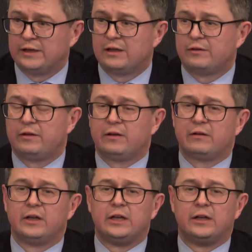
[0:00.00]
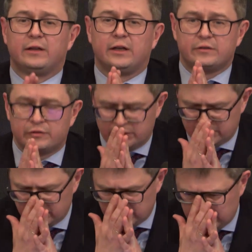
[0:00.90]
And I think that
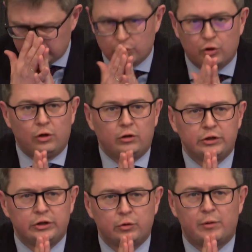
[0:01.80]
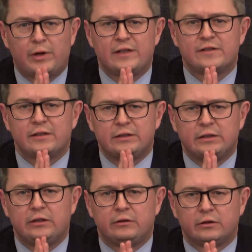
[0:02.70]
the whole Huawei
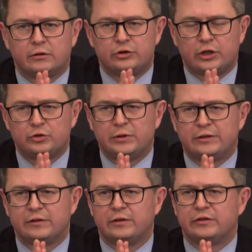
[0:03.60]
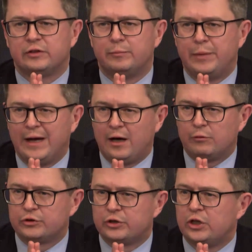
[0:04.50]
ZTE judgment is
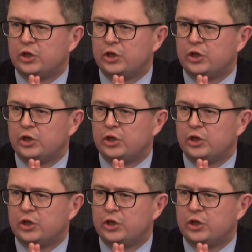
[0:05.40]
about